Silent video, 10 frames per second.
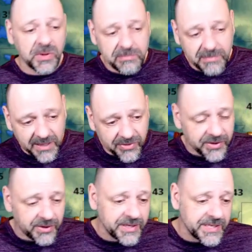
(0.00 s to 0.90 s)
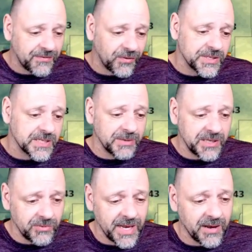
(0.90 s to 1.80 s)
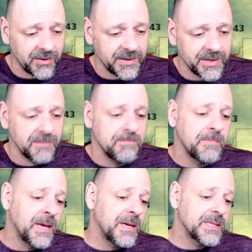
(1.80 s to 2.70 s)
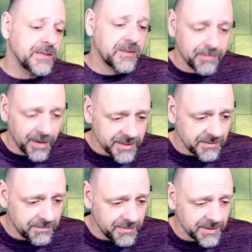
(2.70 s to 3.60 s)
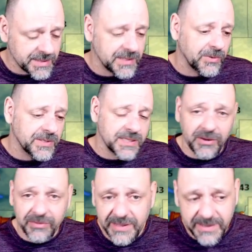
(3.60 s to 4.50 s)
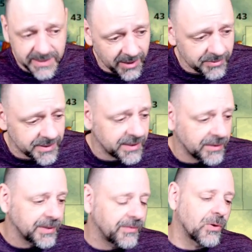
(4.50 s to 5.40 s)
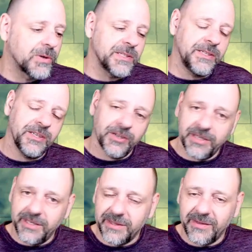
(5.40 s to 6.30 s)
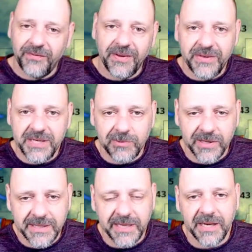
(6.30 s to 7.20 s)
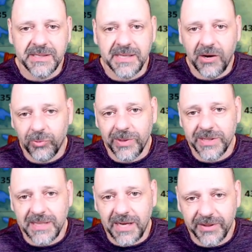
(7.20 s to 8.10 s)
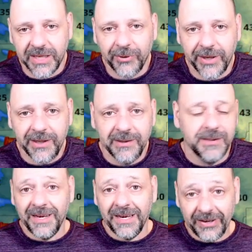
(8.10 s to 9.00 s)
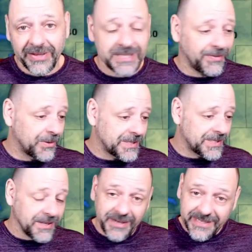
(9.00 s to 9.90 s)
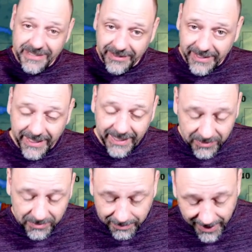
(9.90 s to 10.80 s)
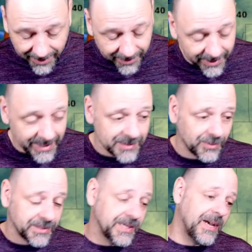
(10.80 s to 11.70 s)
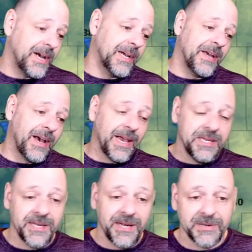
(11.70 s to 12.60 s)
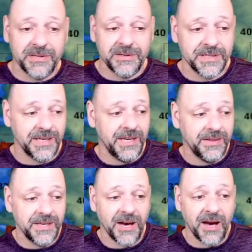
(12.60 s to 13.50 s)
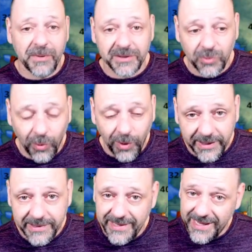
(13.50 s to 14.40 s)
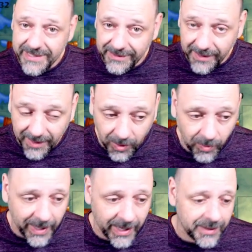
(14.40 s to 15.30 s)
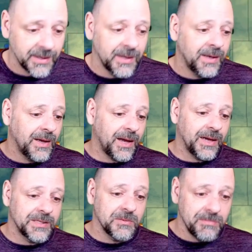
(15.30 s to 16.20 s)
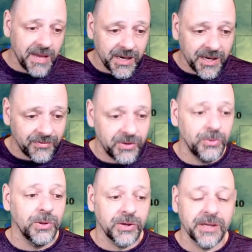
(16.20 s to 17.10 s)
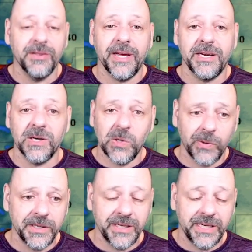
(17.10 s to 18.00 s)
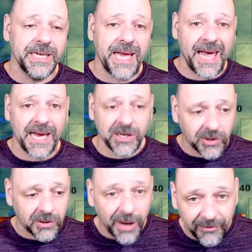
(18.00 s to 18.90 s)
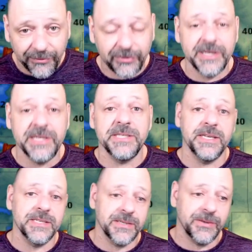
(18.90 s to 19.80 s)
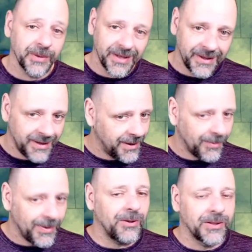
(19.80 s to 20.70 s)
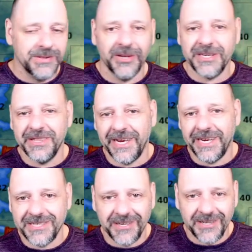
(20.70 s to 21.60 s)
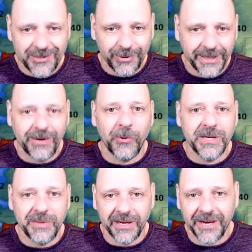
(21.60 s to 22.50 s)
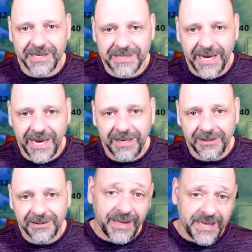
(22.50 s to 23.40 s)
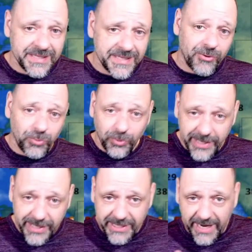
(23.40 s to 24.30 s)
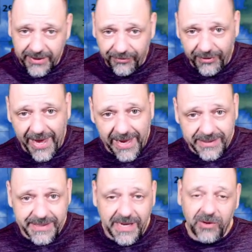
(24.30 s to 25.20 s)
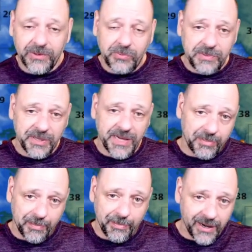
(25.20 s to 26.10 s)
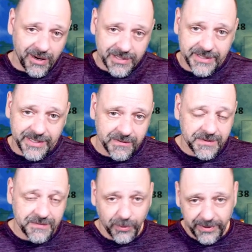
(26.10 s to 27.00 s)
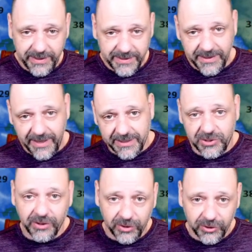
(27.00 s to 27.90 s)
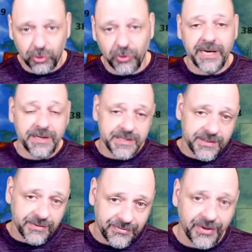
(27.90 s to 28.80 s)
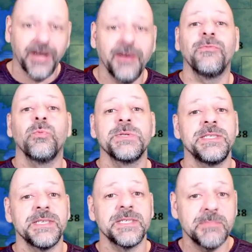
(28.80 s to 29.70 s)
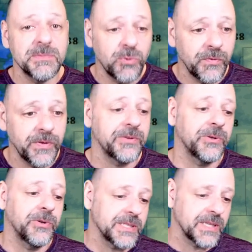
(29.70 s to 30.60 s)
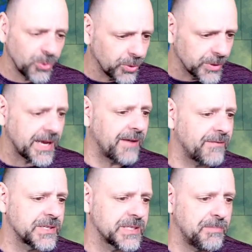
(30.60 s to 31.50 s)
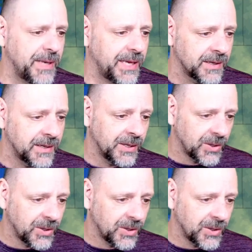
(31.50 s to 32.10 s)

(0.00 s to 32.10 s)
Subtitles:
to mid 30s for some of you down into southern parts of Minnesota, southeast South Dakota. Of course, then you're looking at the 50s once again in southwest South Dakota. And look at this, folks. Sunday's looking even better, as we're talking high temperatures in the upper 20s. That's on the low end. To many of you, looking like you're going to get at or above freezing. So wow, it's looking like Sunday's really going to be a nice day. And then as that ridge kind of flattens out and we kind of prepare ourselves for these next little trains of systems moving through us, it cools off just a bit.